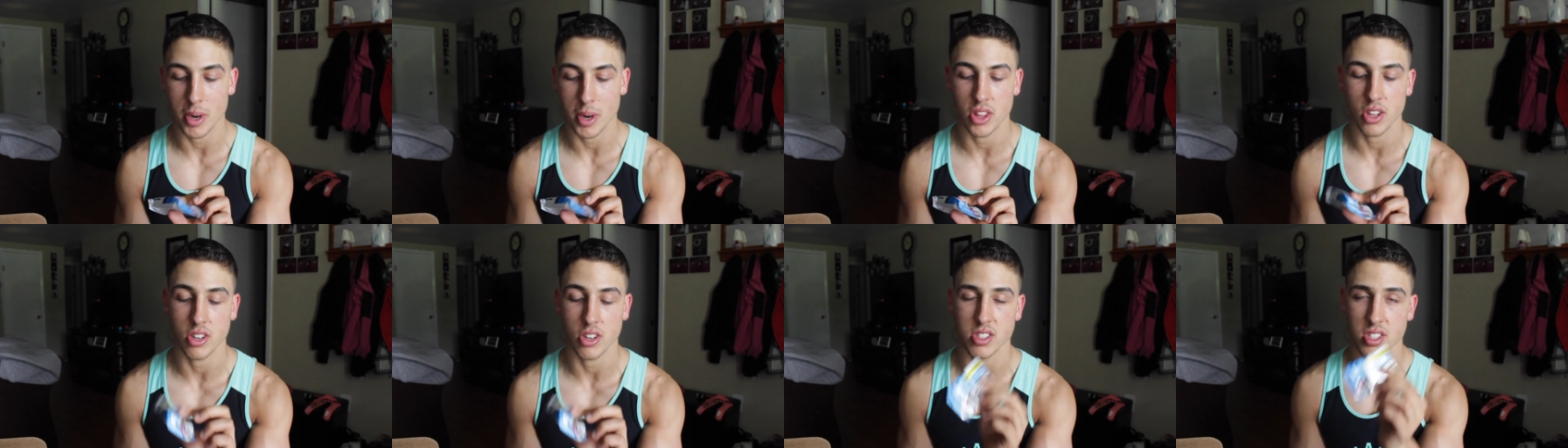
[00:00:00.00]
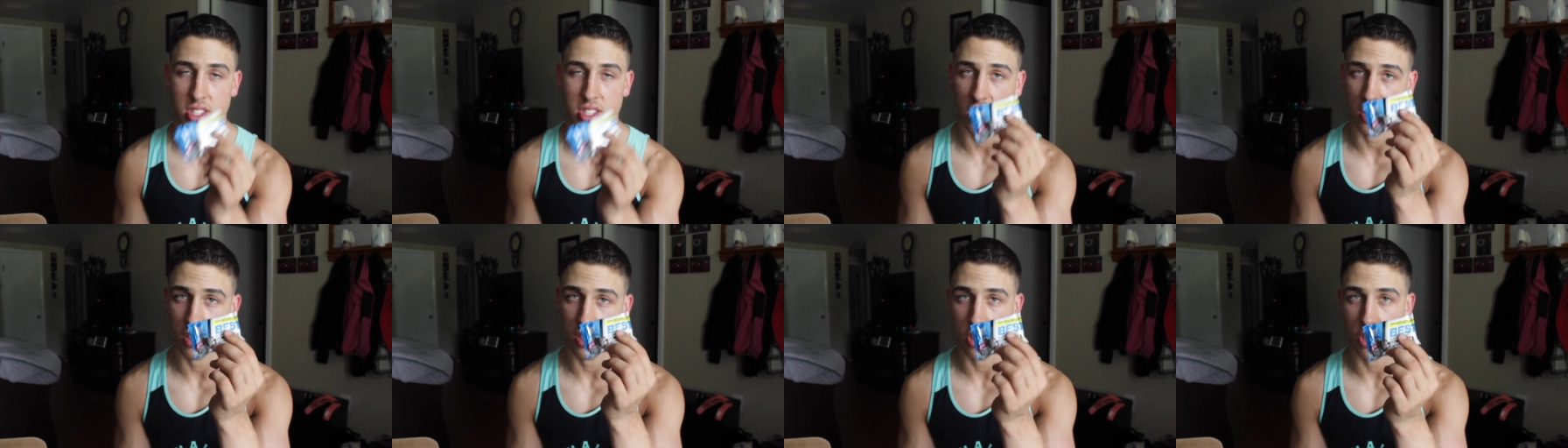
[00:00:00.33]
my
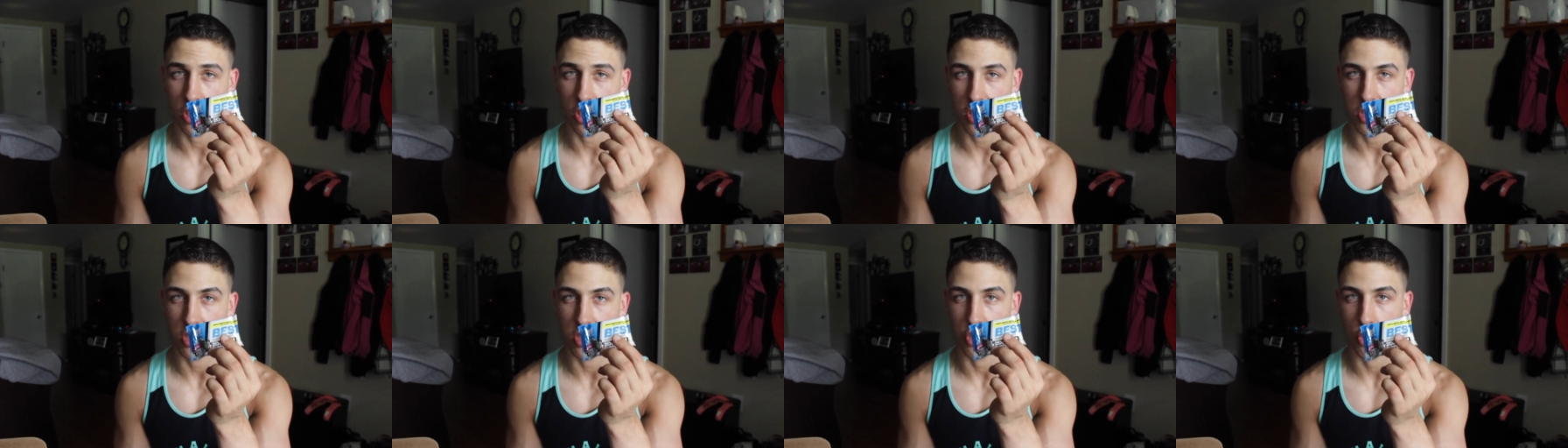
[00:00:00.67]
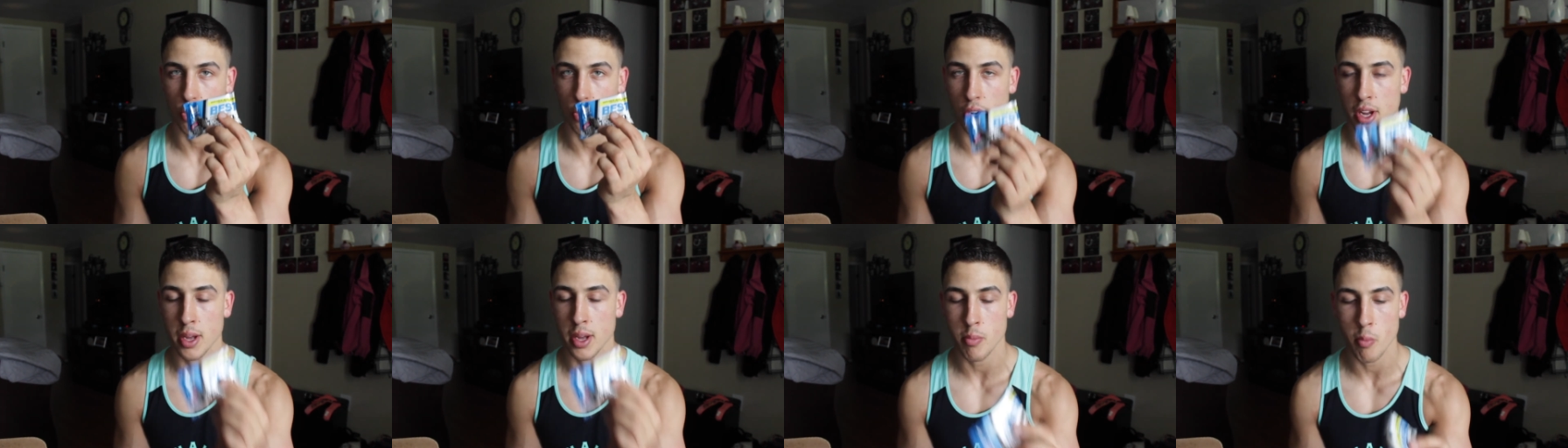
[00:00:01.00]
thoughts on the cookies and
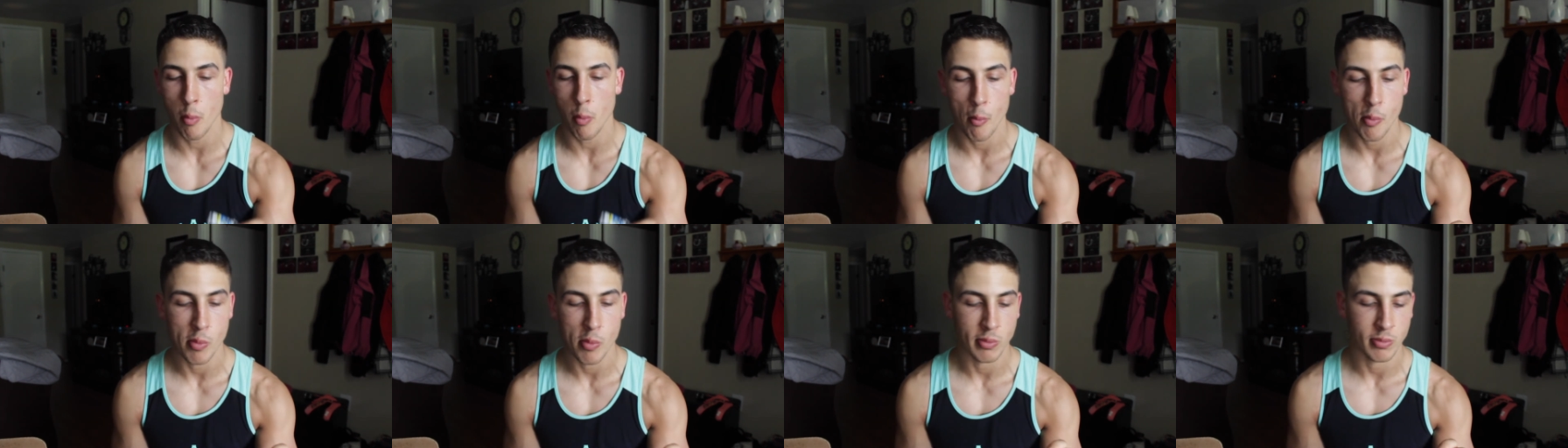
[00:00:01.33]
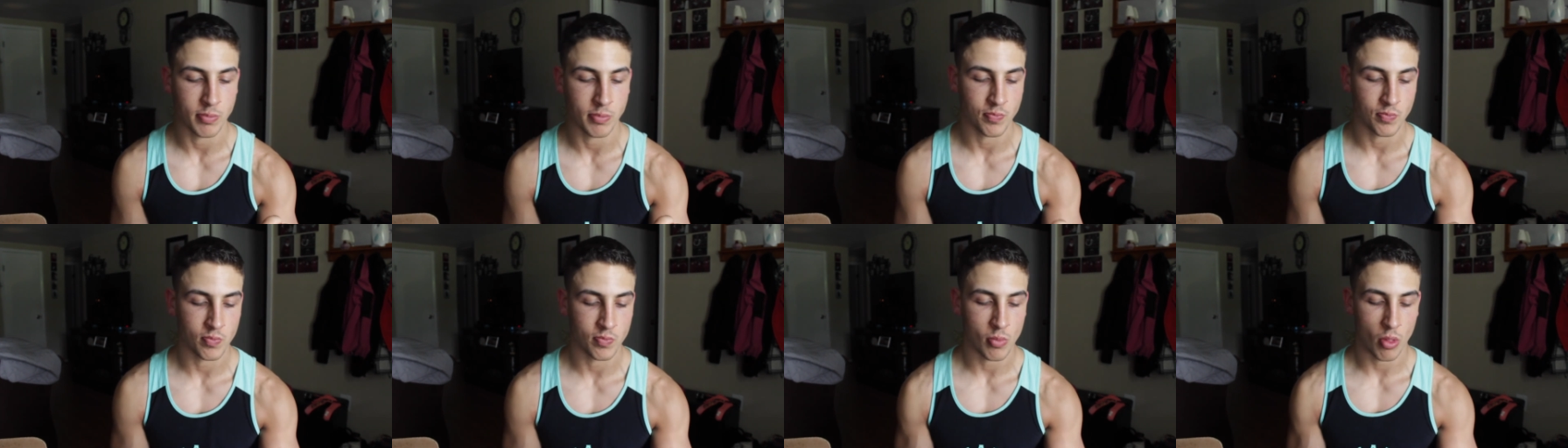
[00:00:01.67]
cream.
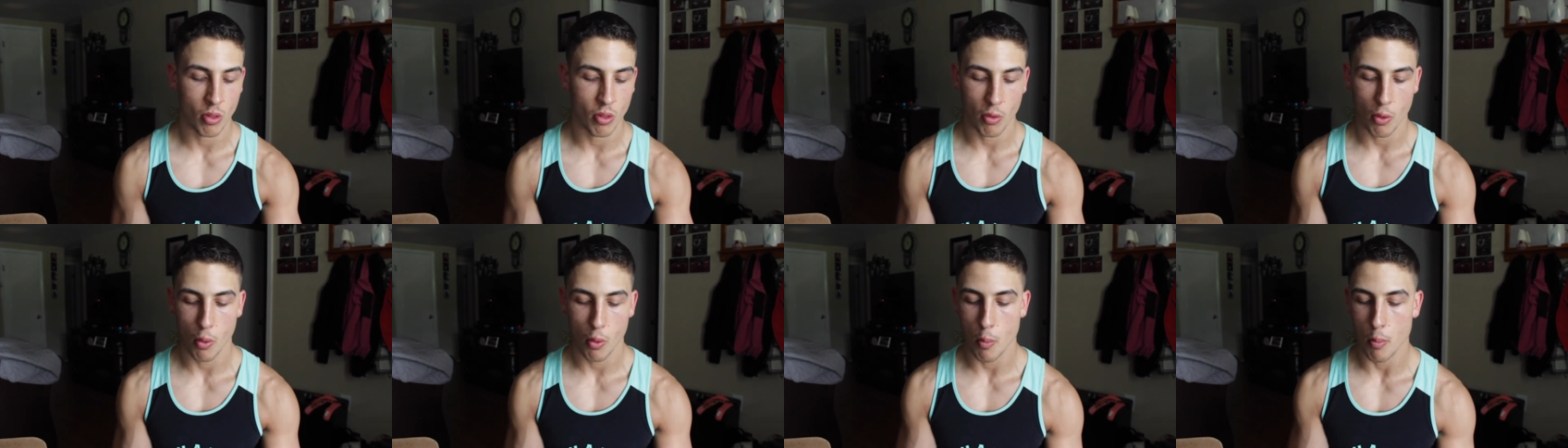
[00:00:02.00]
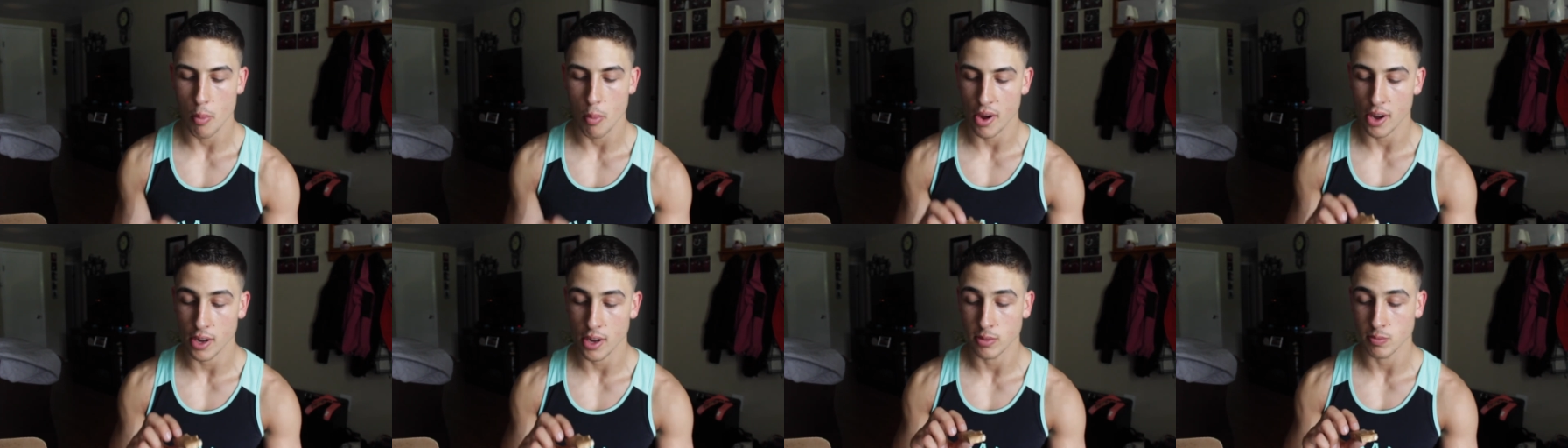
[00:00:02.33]

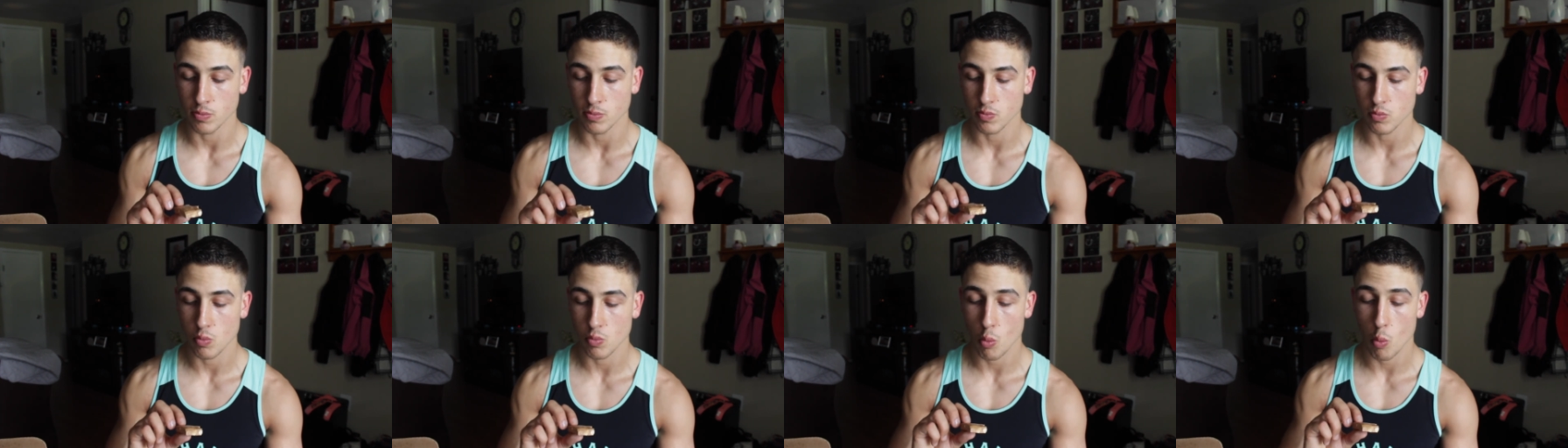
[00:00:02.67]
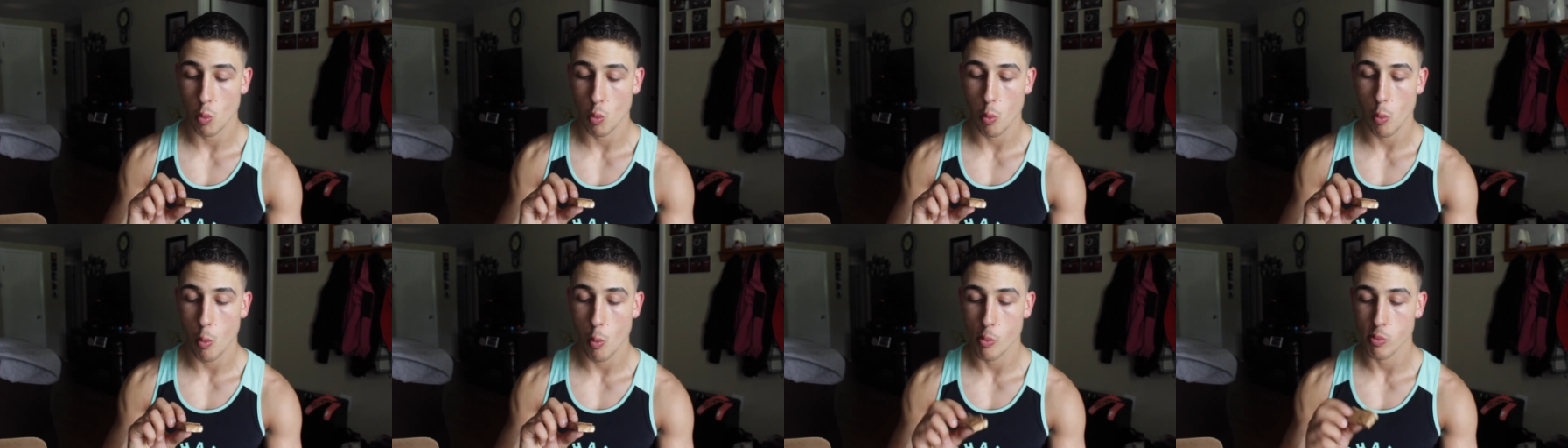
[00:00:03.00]
But
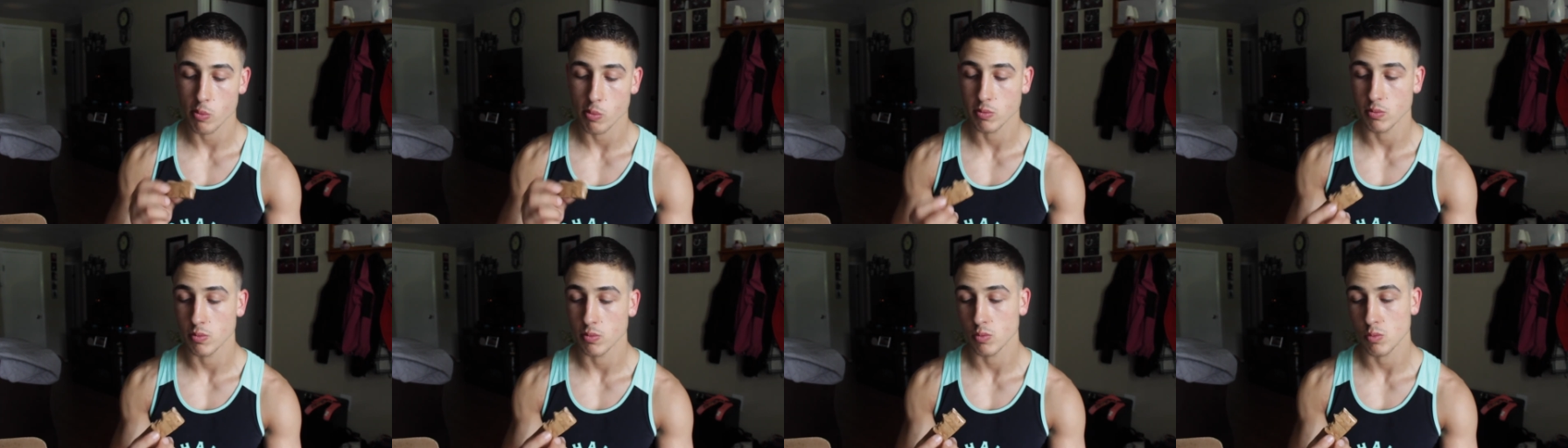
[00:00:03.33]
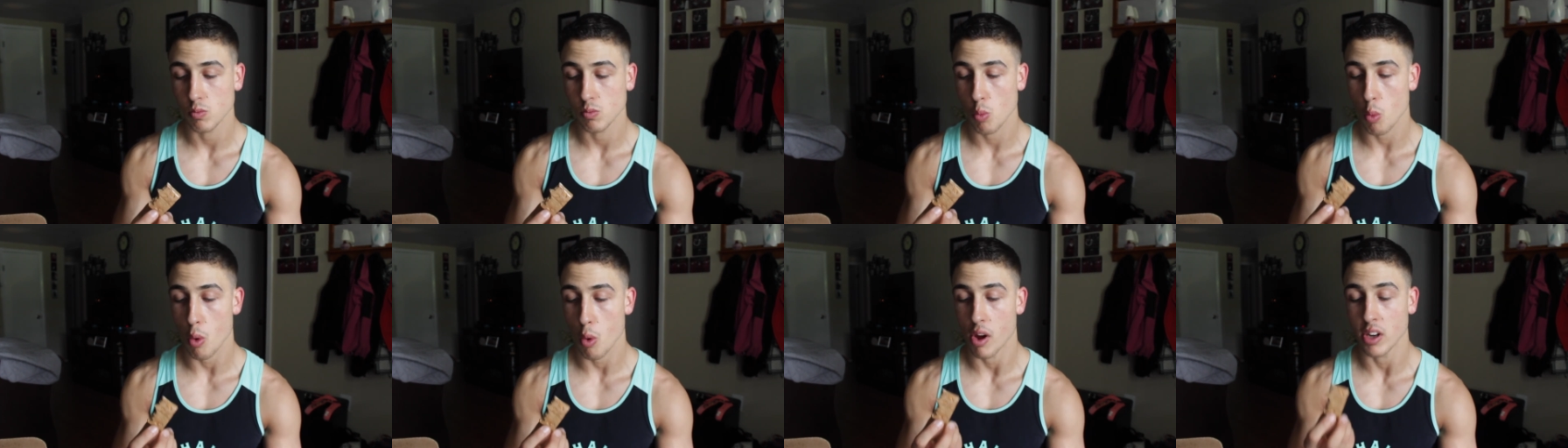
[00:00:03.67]

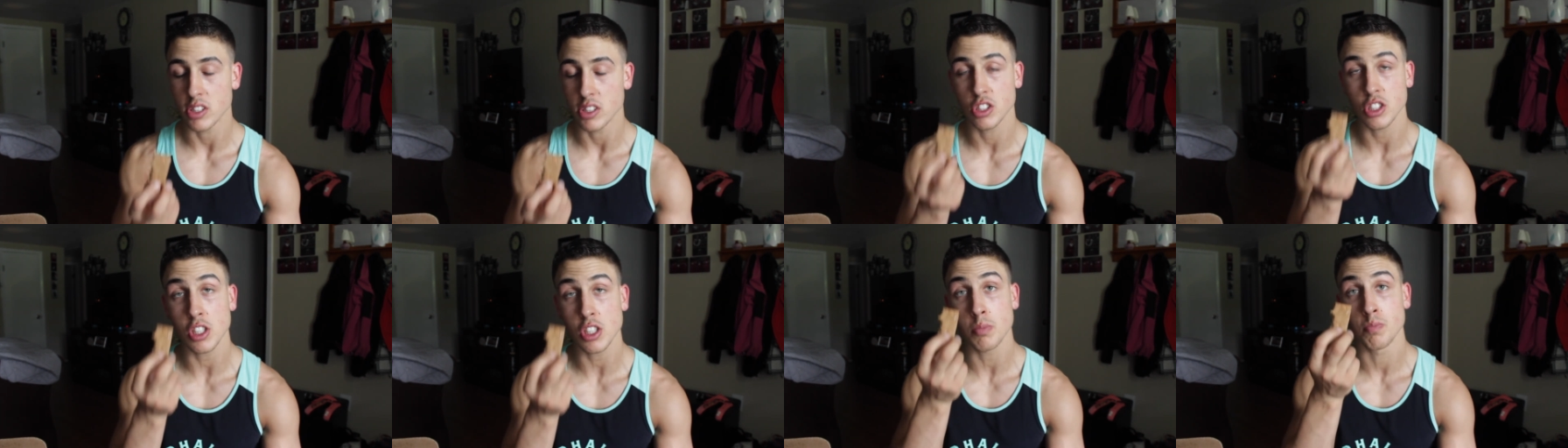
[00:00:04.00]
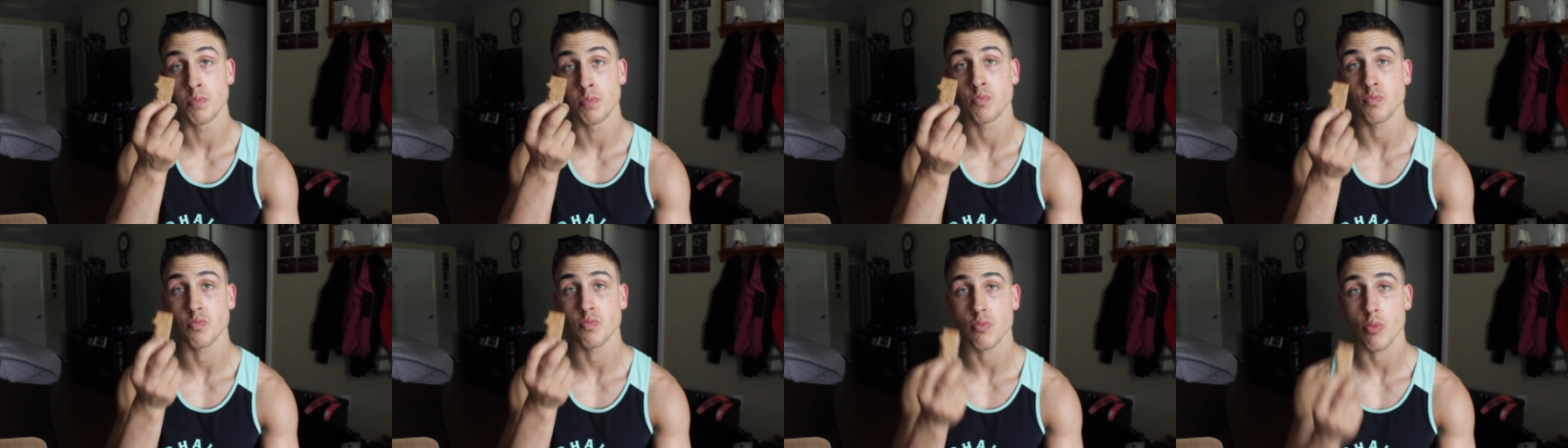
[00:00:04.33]
it's good.